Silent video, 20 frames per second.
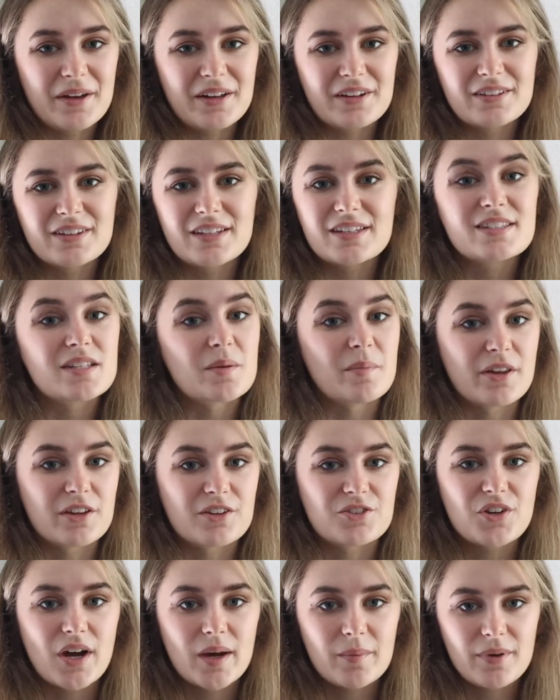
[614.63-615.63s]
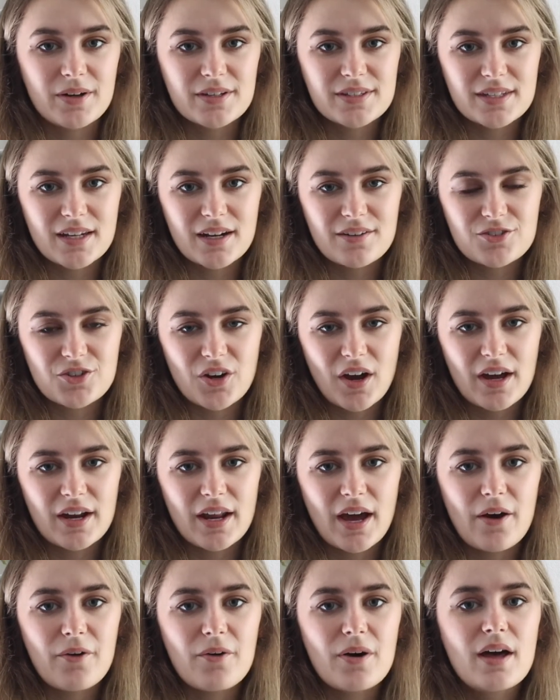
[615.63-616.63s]
better than some other tripods that I've tried
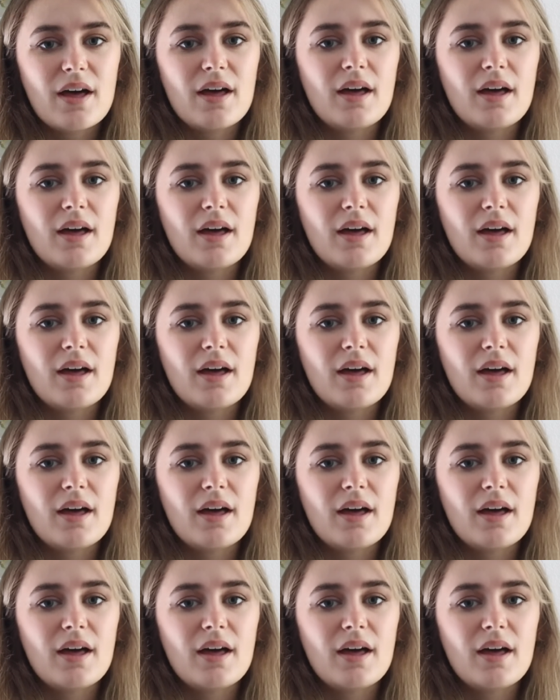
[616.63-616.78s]
out.